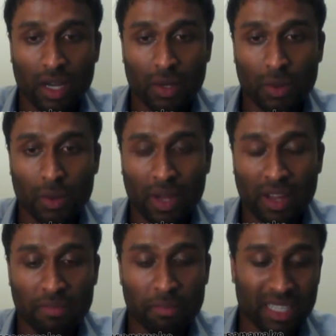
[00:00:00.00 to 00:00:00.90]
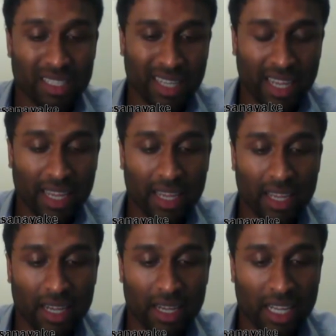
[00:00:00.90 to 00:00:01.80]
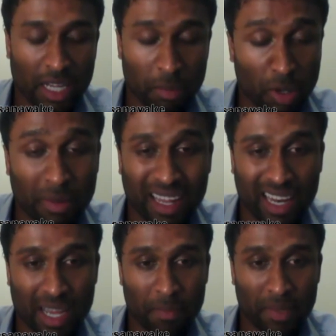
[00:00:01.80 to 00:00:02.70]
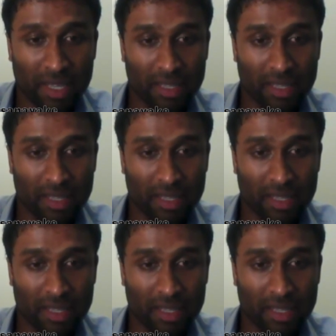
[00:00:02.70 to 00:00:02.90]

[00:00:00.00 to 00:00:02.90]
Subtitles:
who have built a mobile app